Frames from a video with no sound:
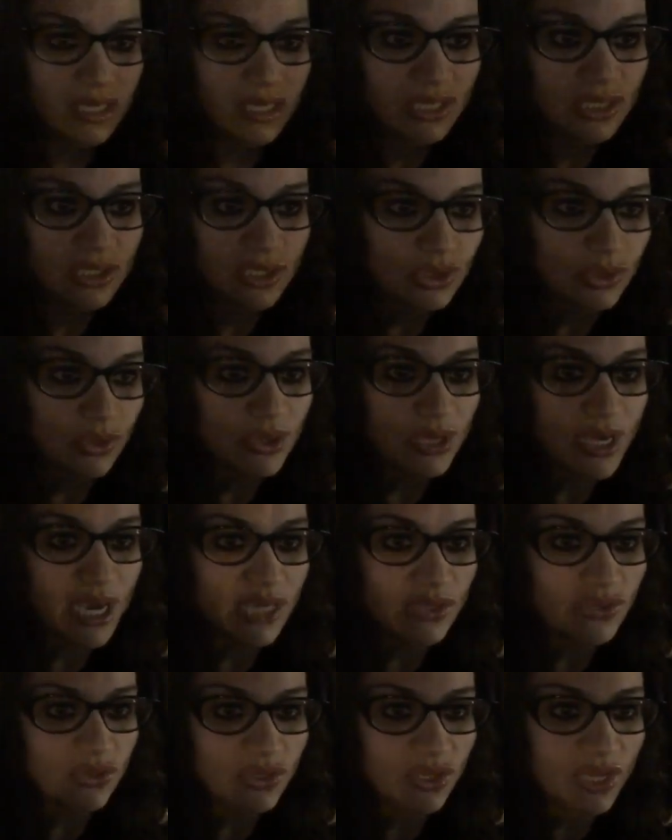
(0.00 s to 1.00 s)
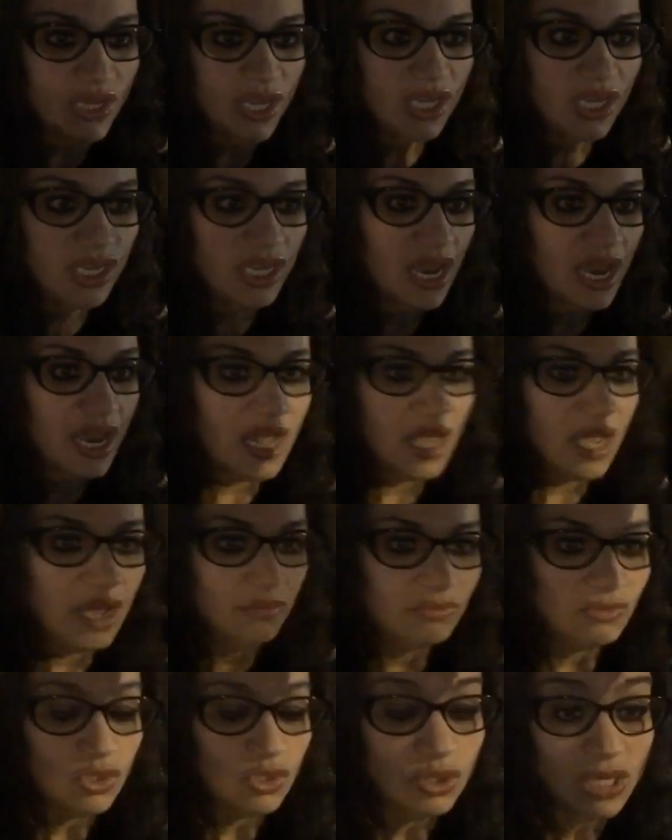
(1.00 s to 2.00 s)
So yeah, today,
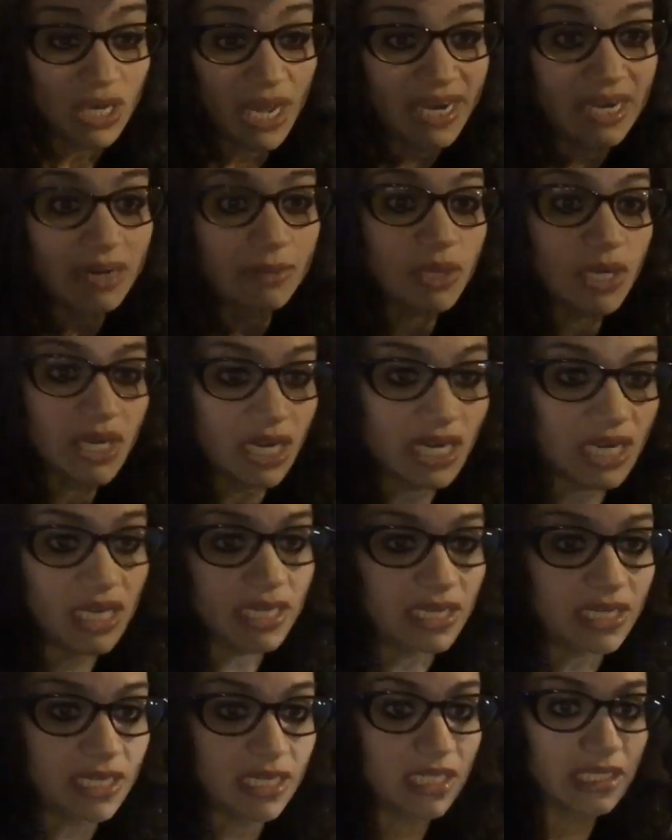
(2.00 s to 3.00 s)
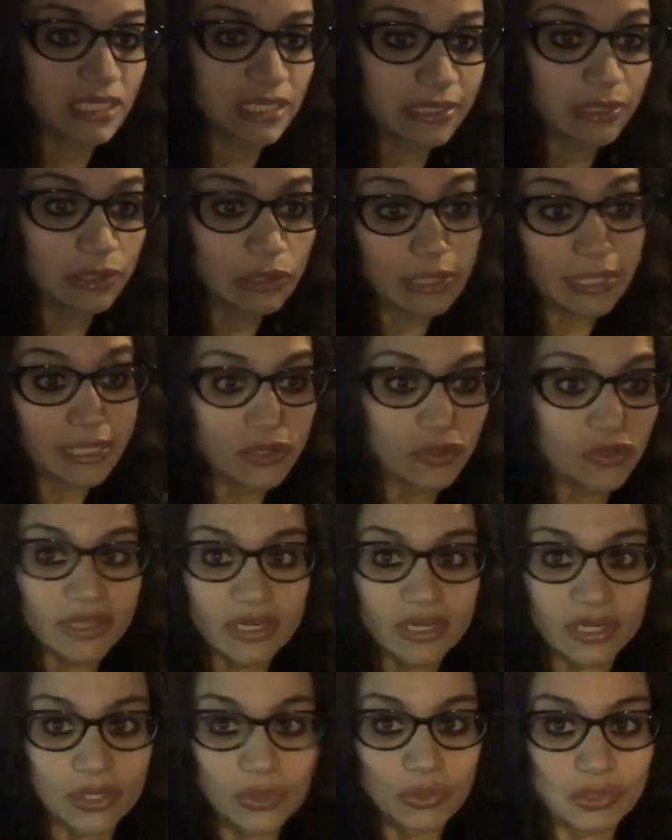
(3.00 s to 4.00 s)
tonight I'm gonna eat a little later
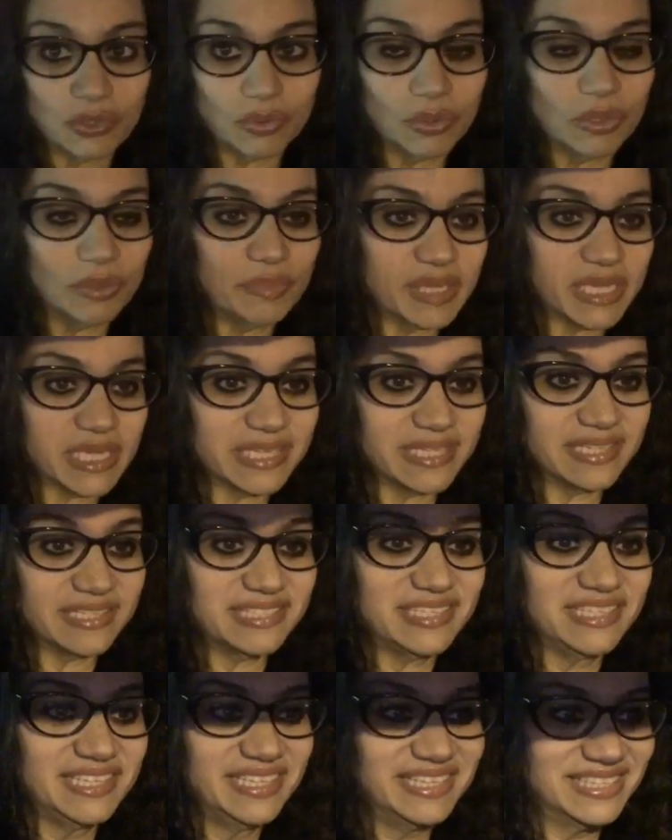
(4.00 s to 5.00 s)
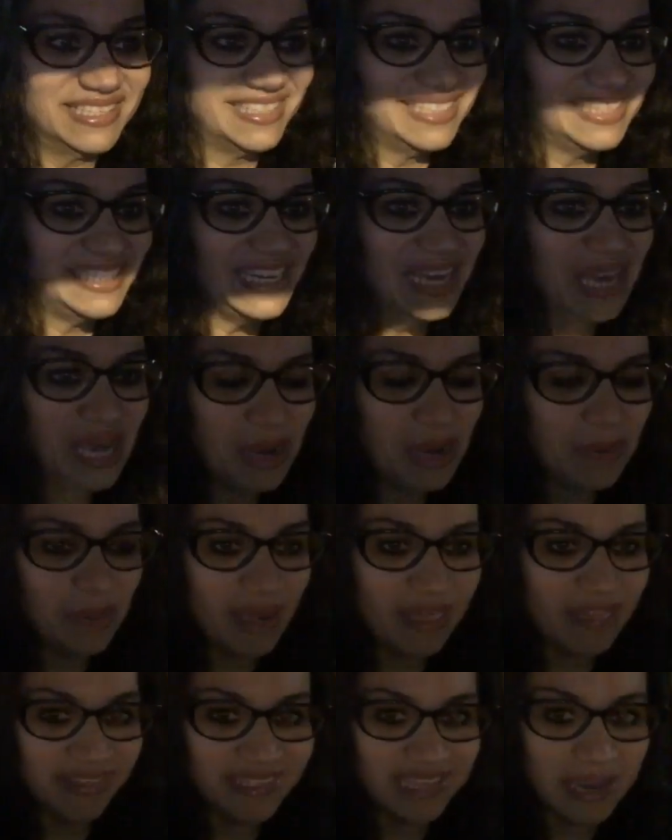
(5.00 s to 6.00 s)
than usual, because
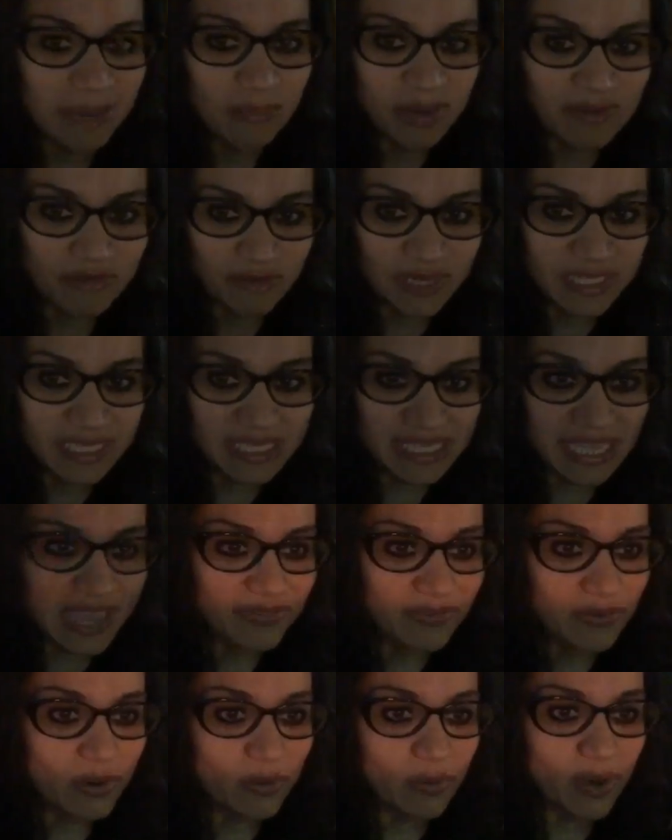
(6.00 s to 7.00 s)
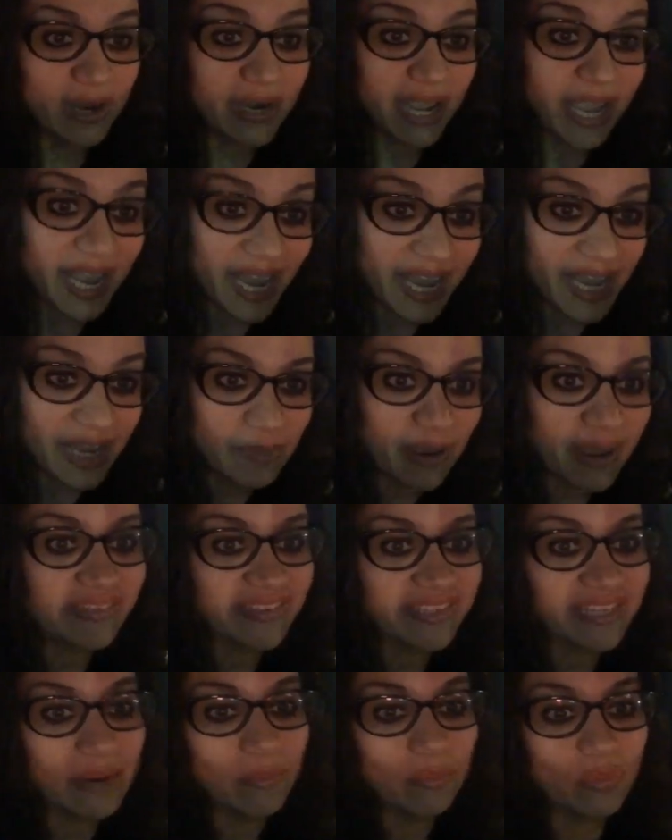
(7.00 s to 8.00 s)
by the time my friends get there around 8, by
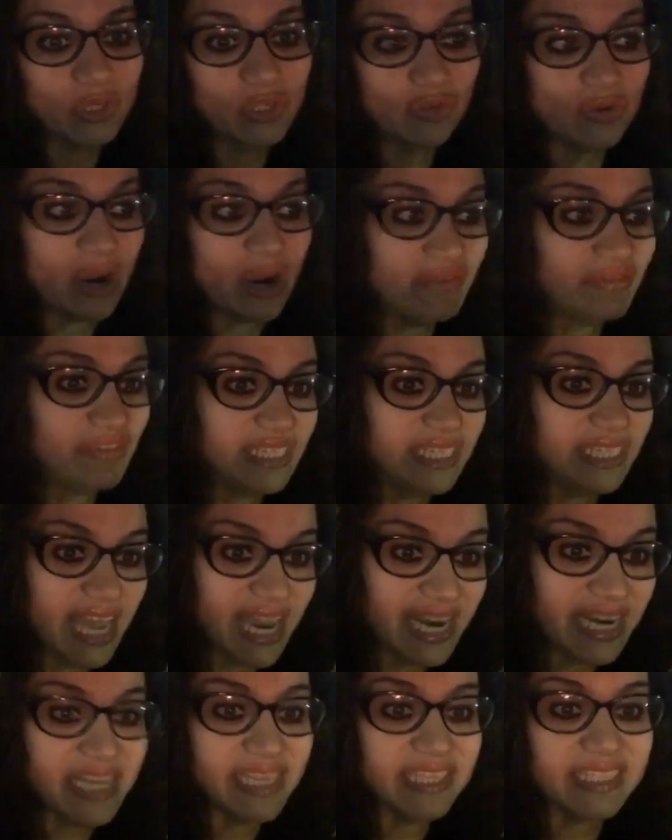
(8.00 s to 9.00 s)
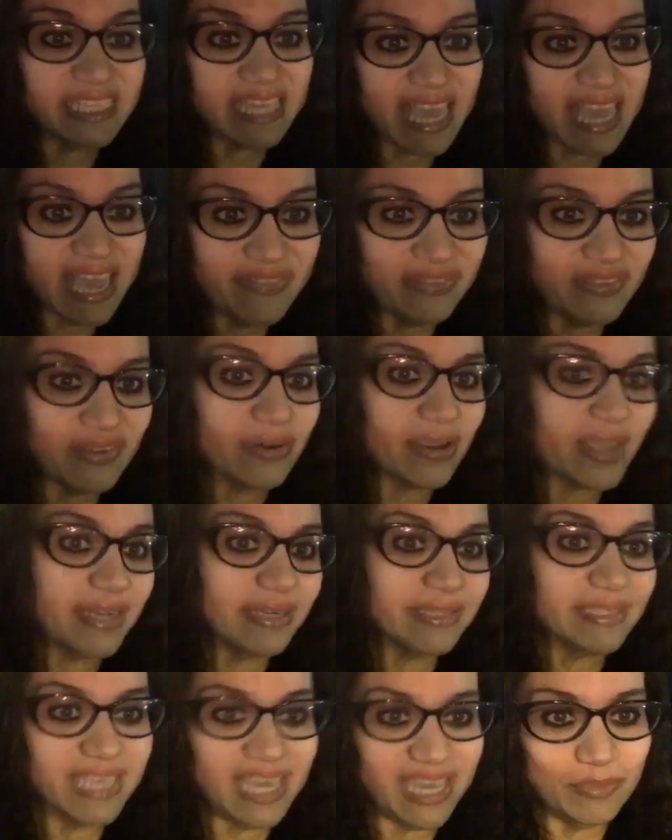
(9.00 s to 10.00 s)
the time we drive to Denny's, get there,
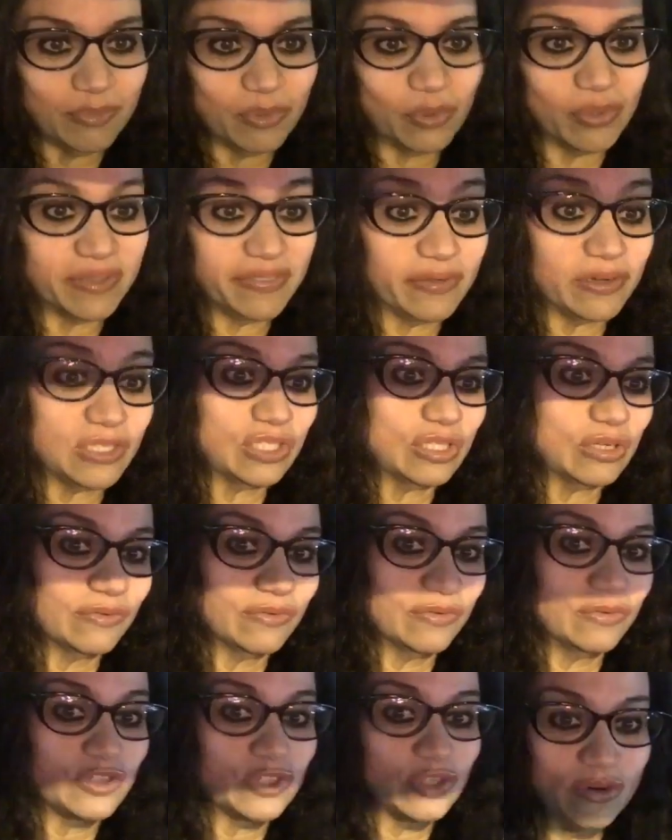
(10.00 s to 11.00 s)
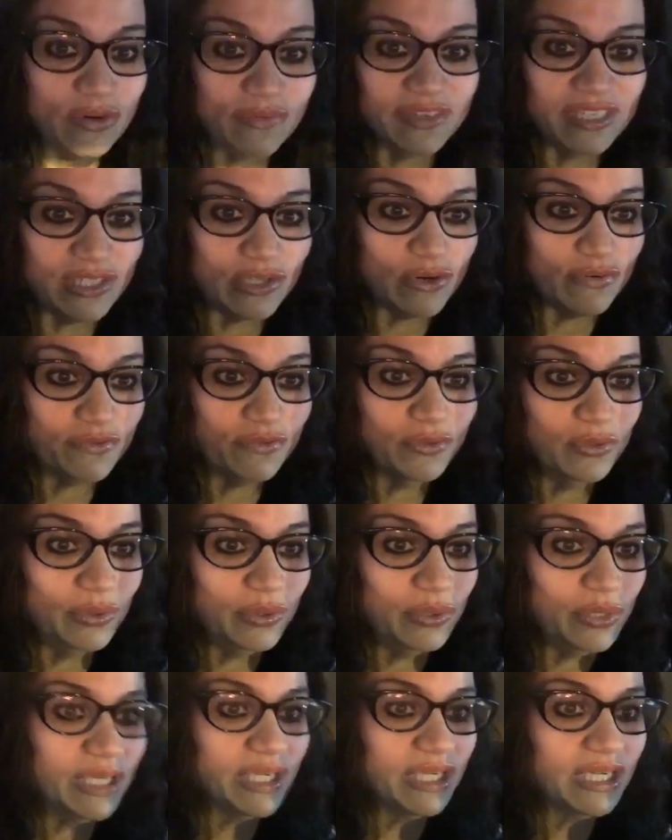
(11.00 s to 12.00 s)
get a table, and they serve us our
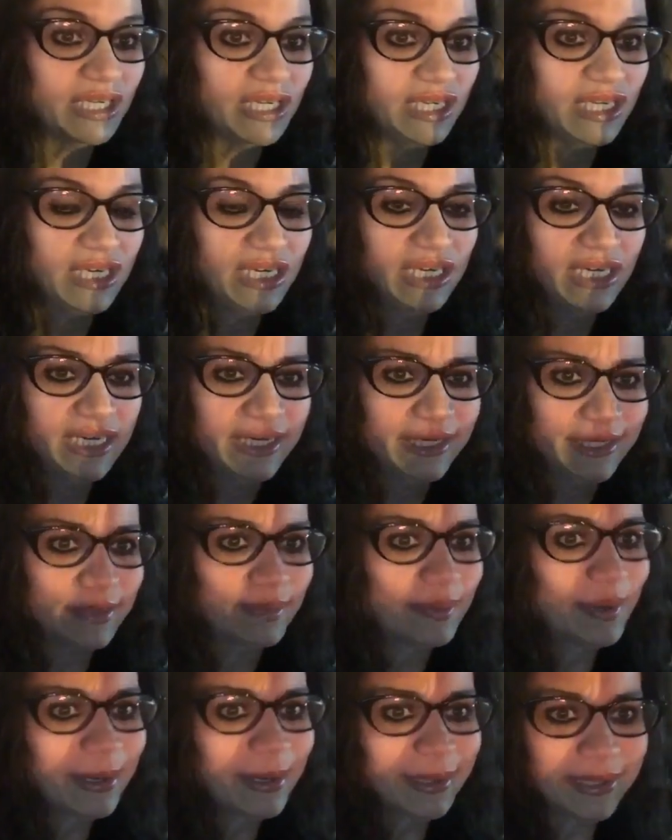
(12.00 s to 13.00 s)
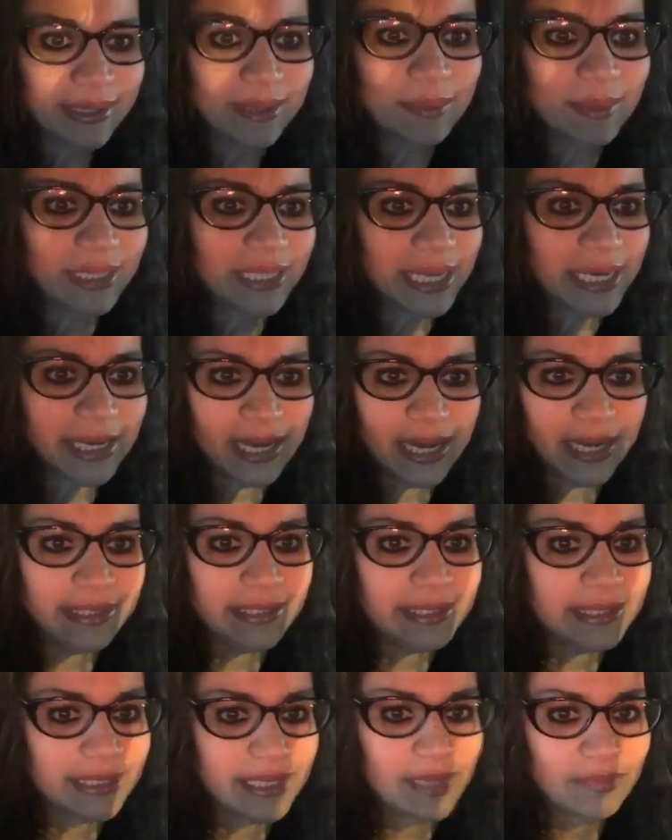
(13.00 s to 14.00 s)
food, it's probably gonna be like
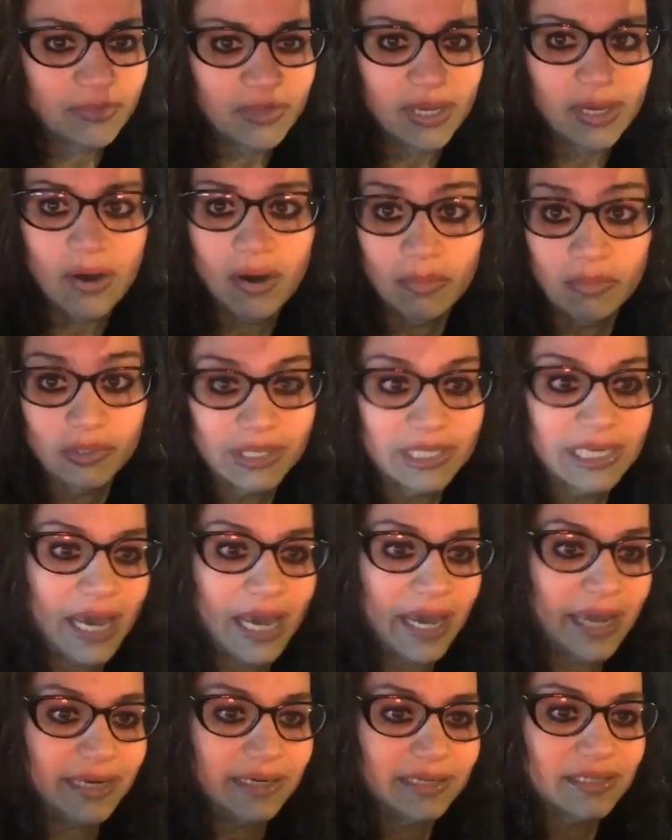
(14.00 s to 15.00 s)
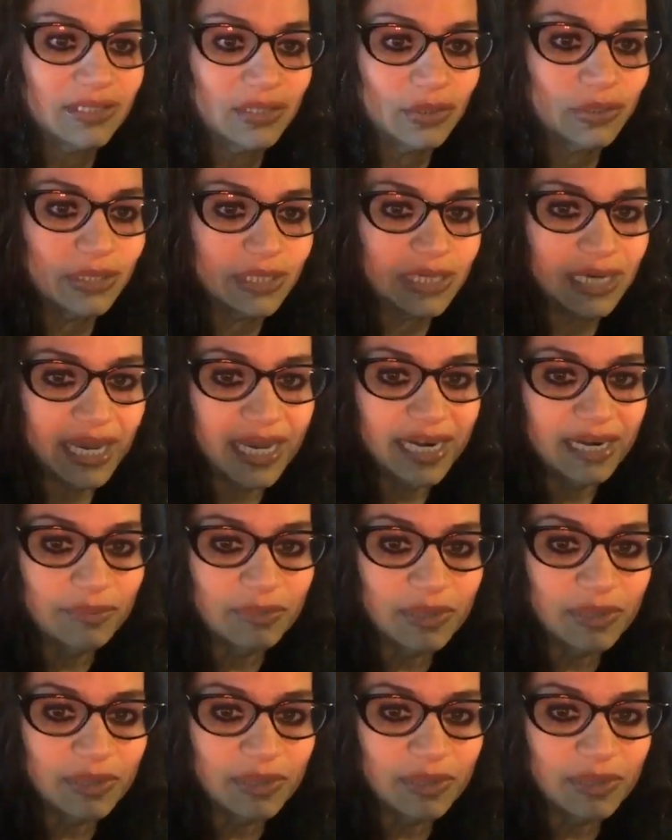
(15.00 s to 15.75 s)
8 something, almost 9. So tonight I'm